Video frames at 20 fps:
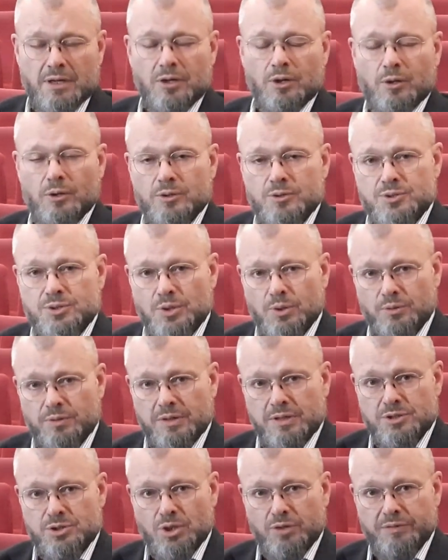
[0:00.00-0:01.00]
also
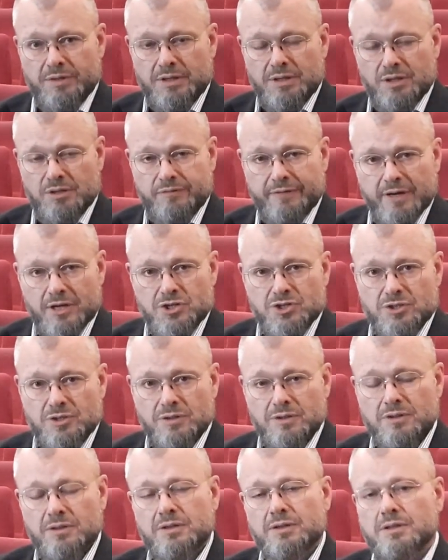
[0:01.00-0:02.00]
the Soviet
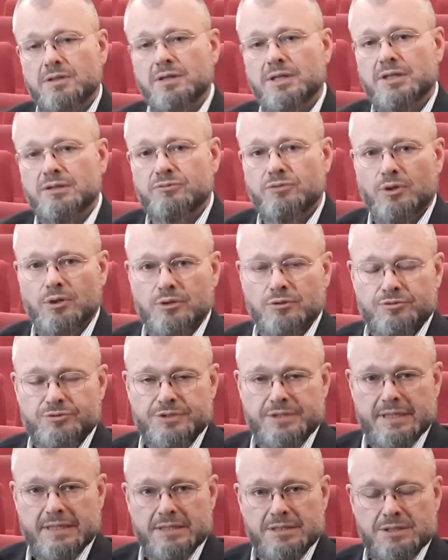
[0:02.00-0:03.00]
invasion
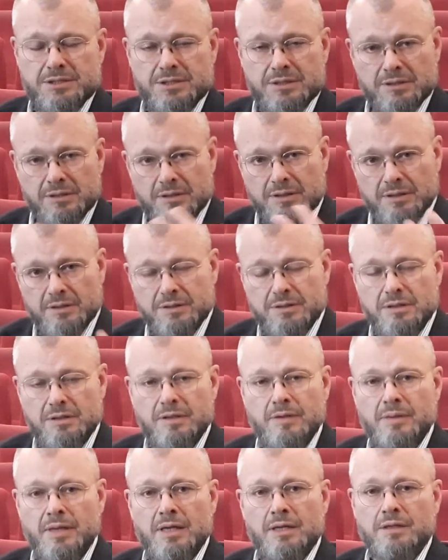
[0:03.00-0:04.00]
involved and
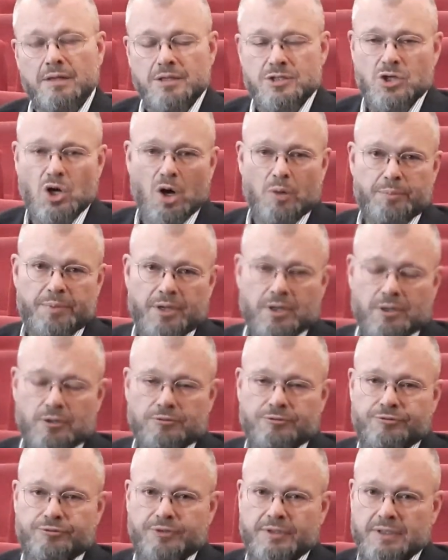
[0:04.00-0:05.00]
the topic
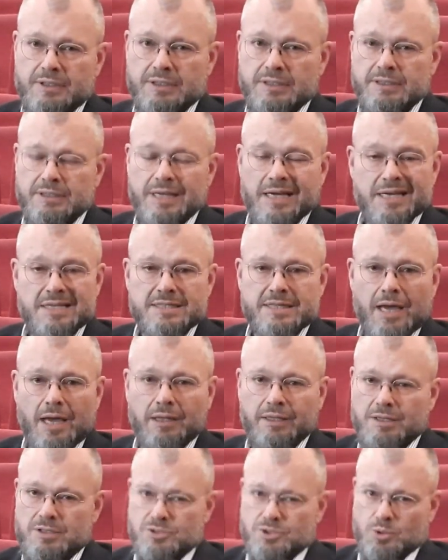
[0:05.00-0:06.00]
of
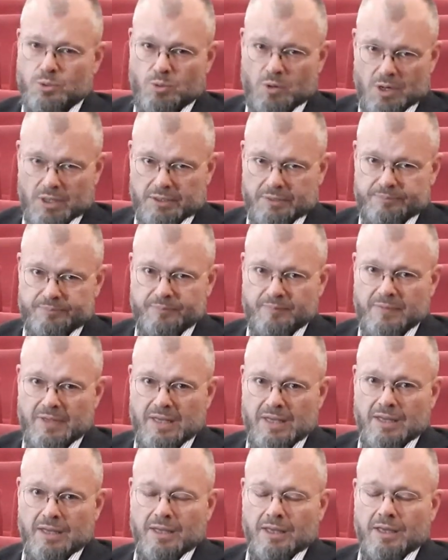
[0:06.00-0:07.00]
exile and so on.
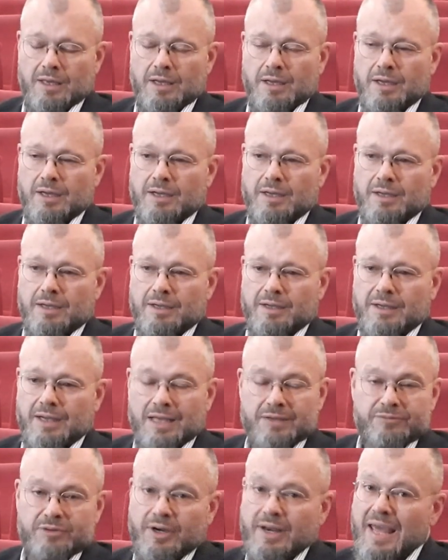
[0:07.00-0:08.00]

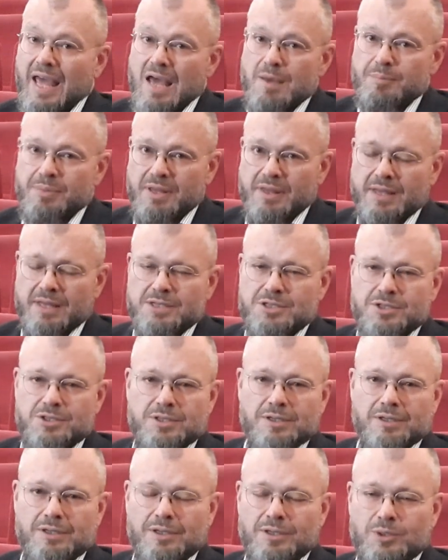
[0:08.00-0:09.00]
I'm very happy that
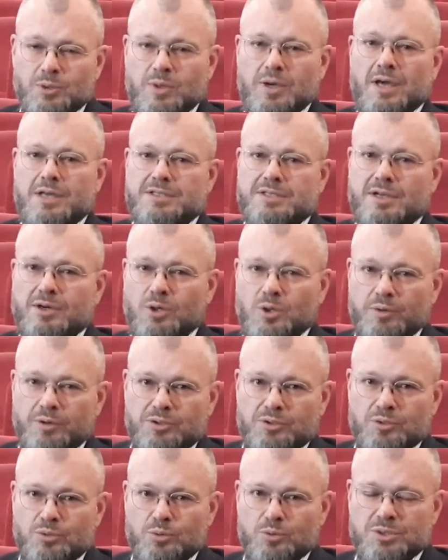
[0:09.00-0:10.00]
you guys are
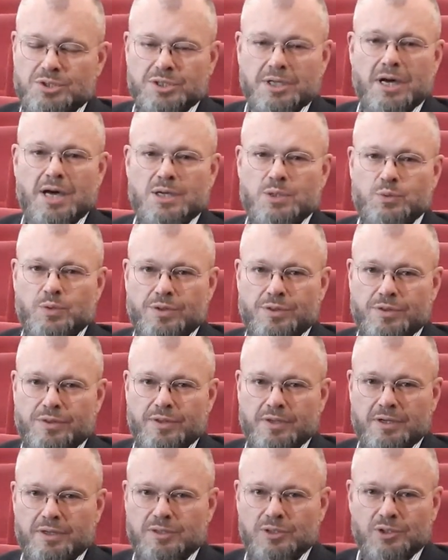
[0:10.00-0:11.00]
going to start with
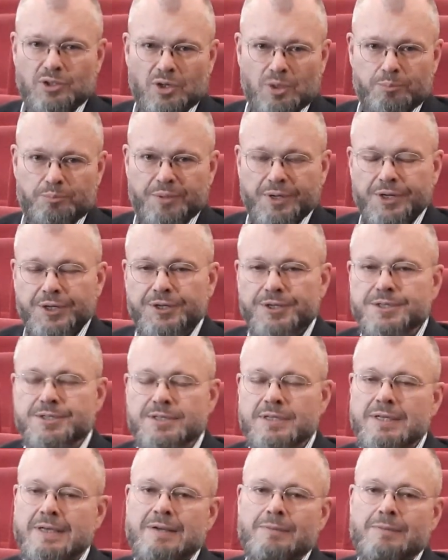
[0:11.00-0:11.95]
the Hop Pickers,